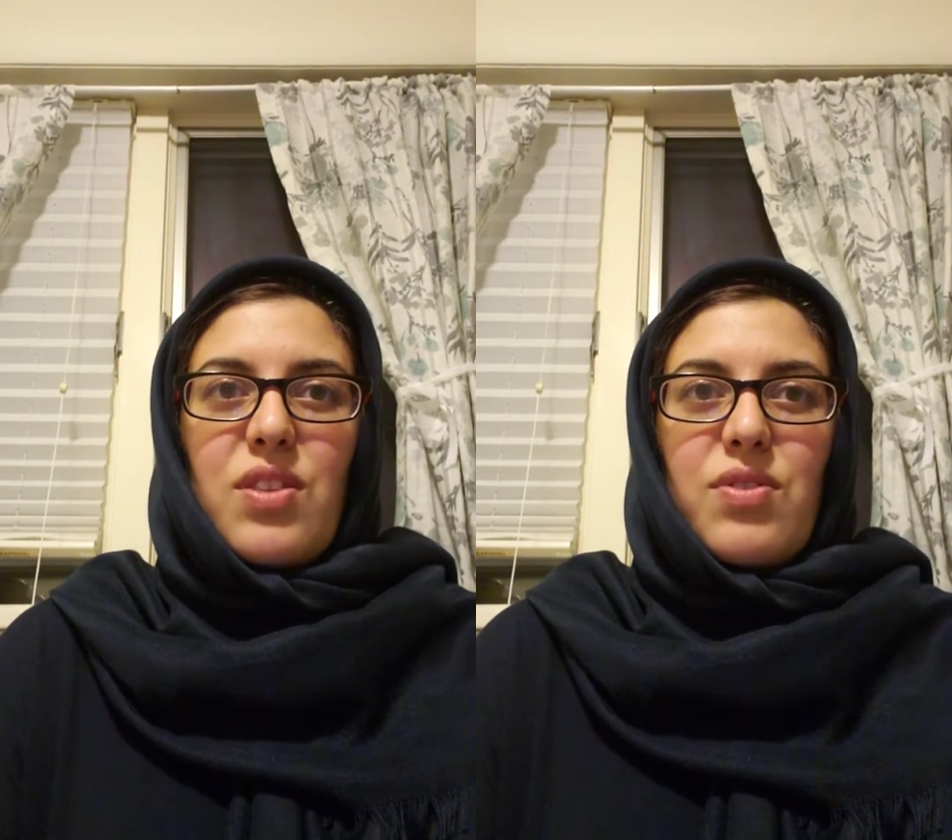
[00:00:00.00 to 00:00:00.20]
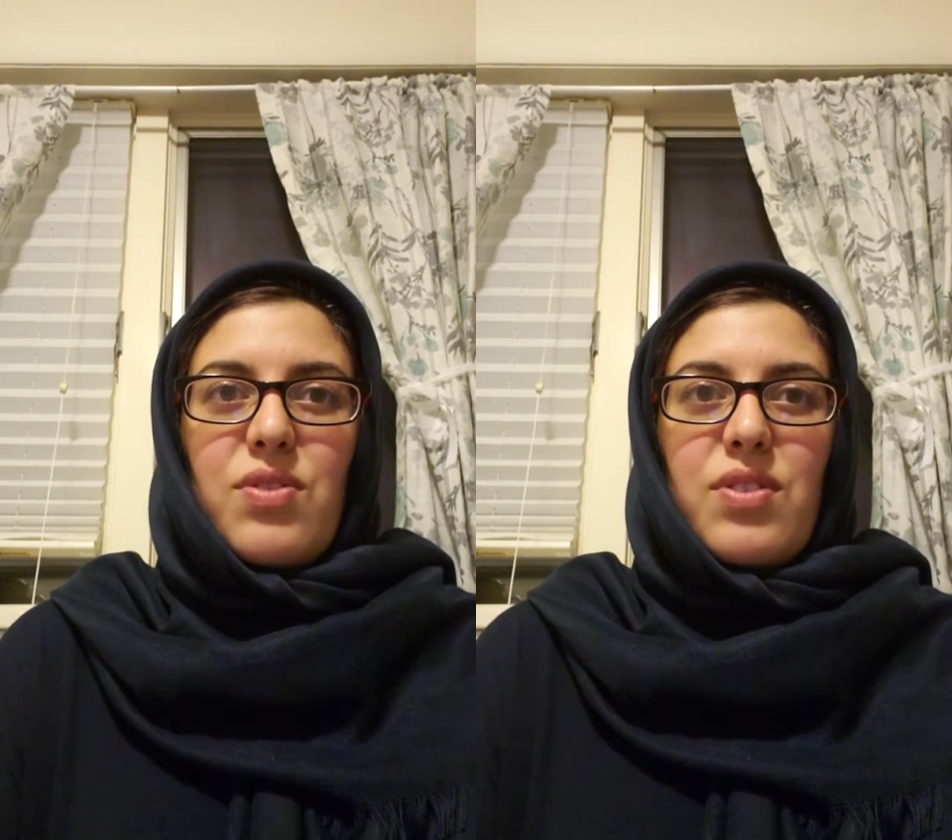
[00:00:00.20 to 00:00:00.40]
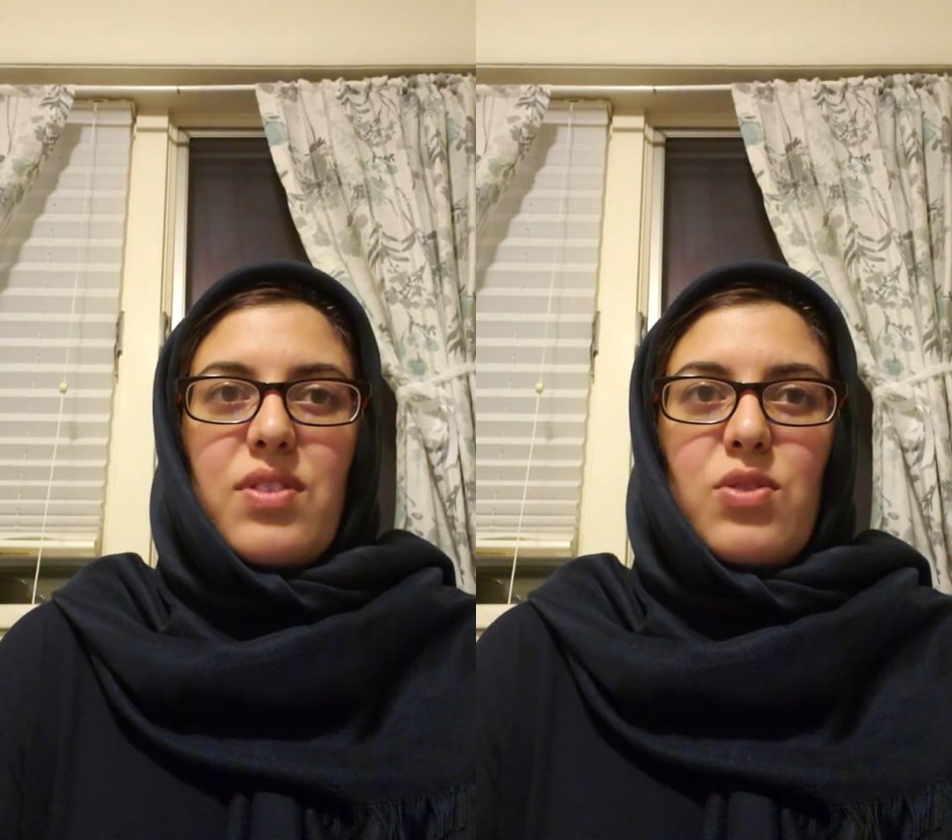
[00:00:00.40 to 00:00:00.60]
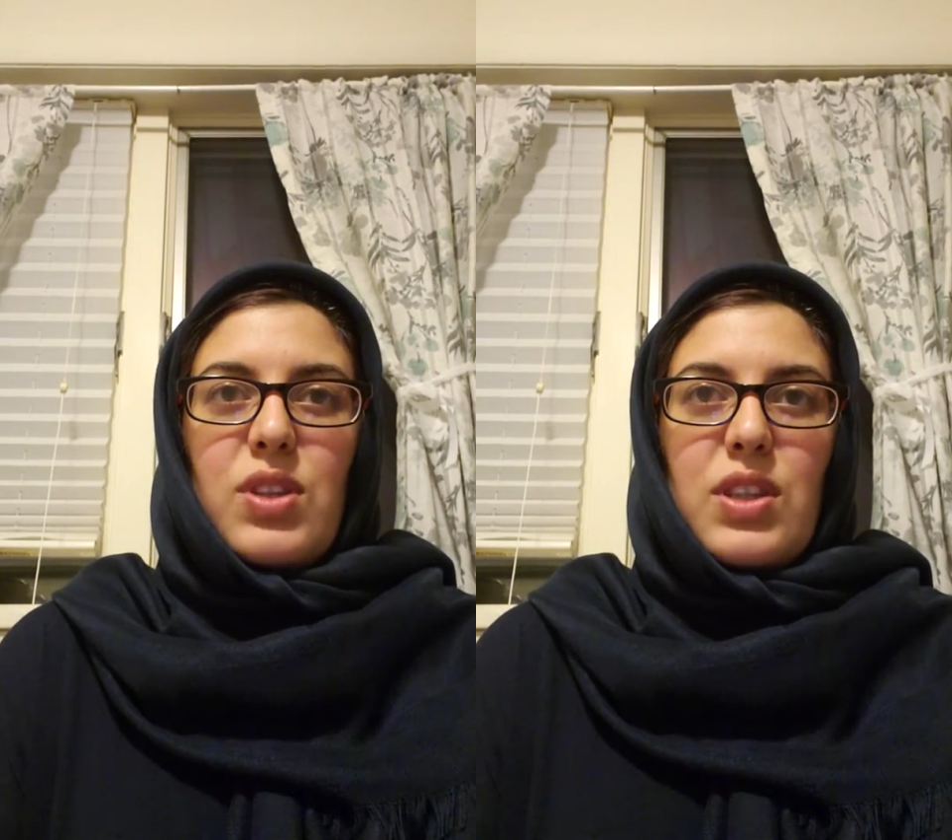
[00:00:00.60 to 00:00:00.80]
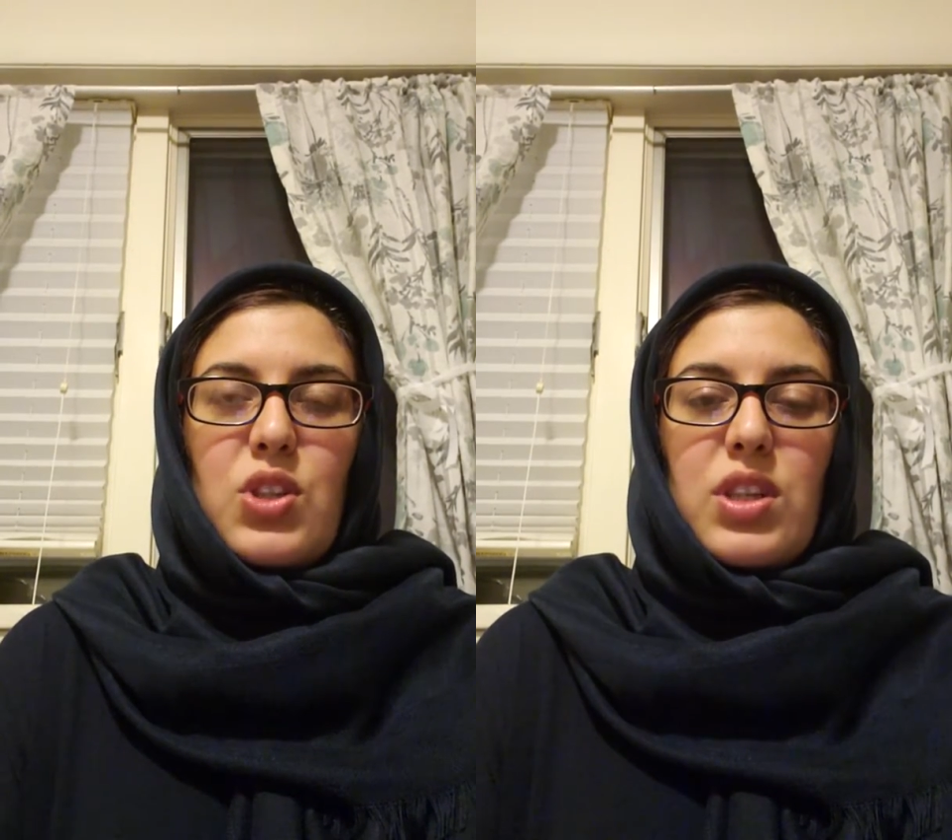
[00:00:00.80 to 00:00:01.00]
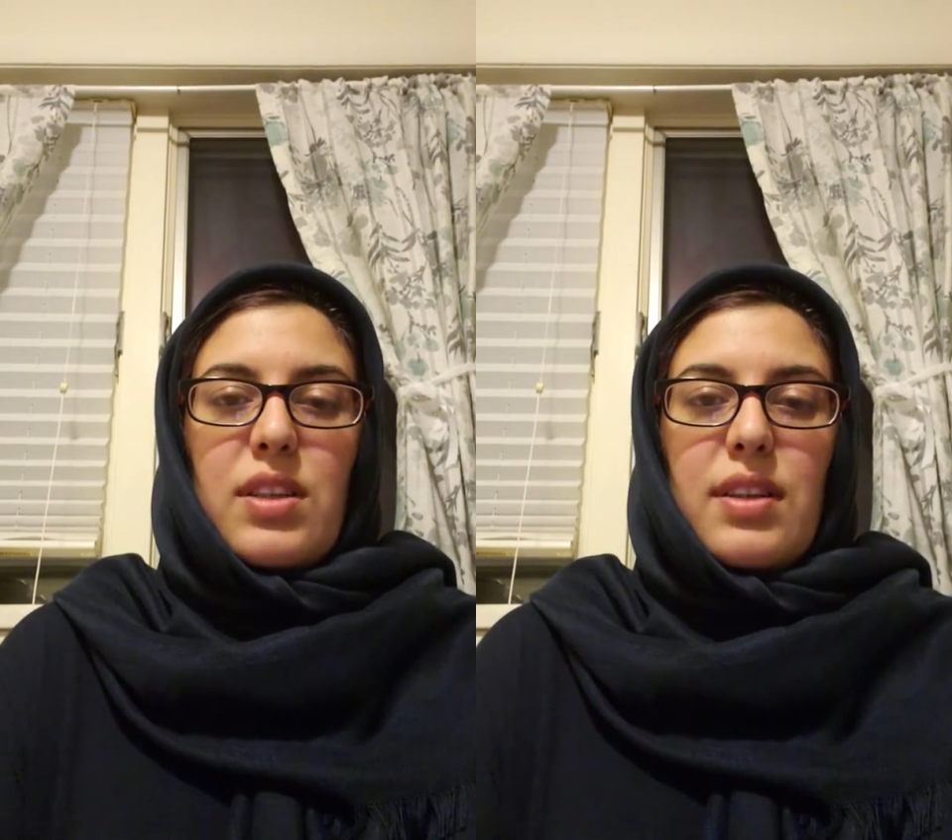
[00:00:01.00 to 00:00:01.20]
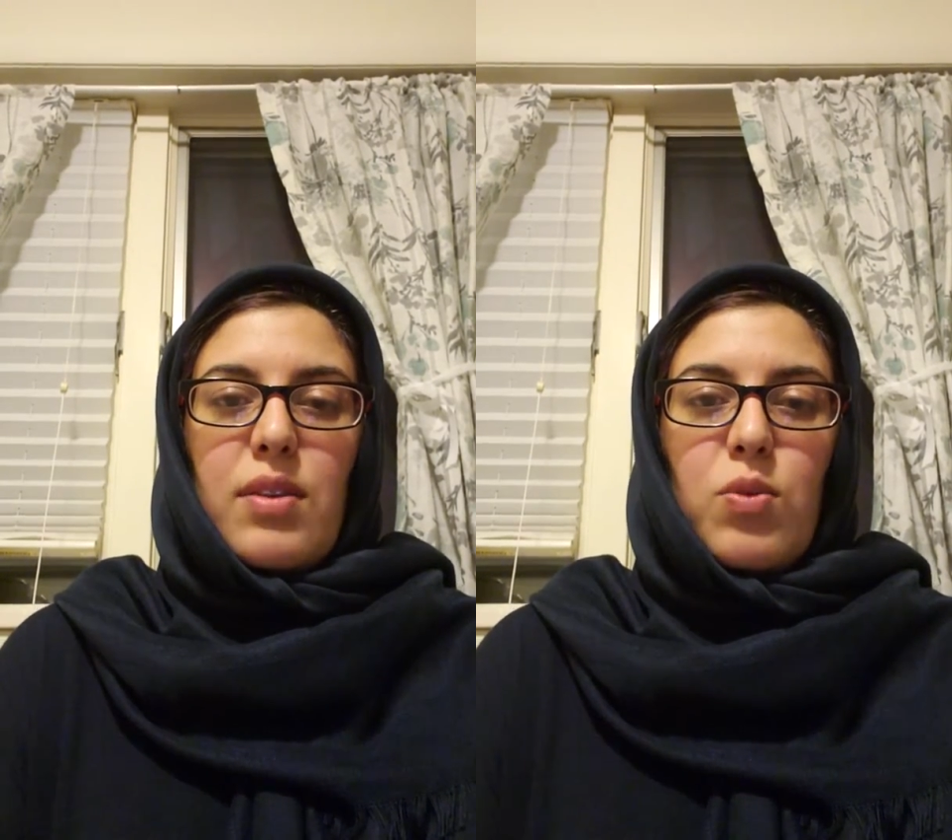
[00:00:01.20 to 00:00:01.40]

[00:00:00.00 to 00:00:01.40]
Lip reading: of religion,